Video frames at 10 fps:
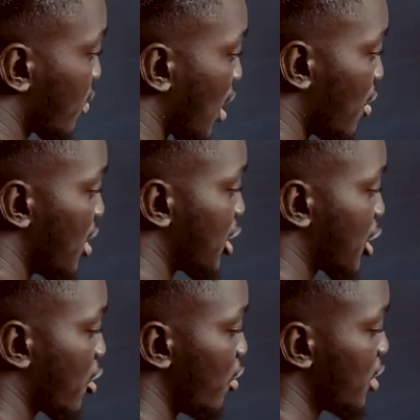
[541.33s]
and when it
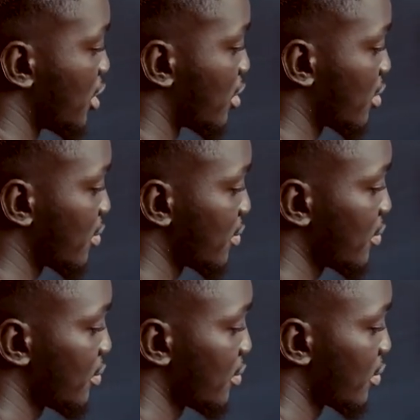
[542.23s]
closes,
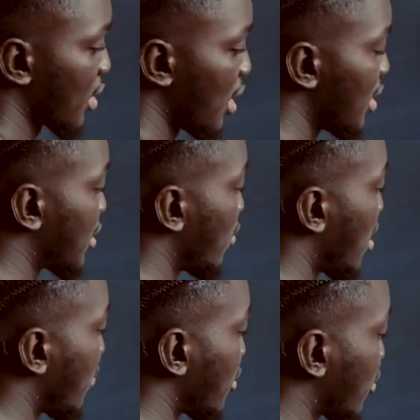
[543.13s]
let's see
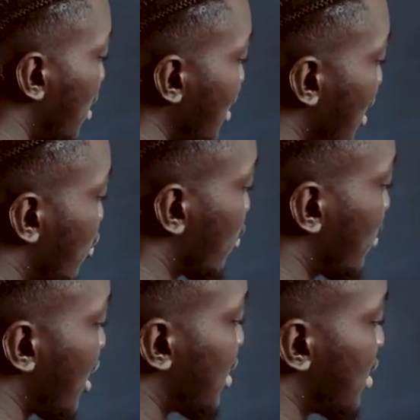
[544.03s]
what happens. So let's assume
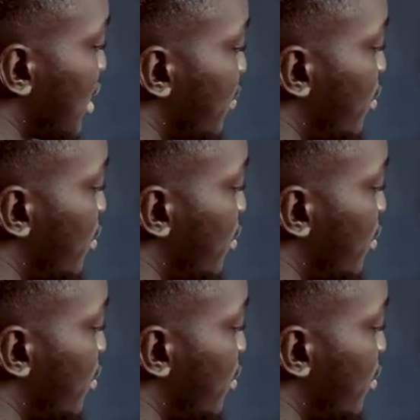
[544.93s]
that it is a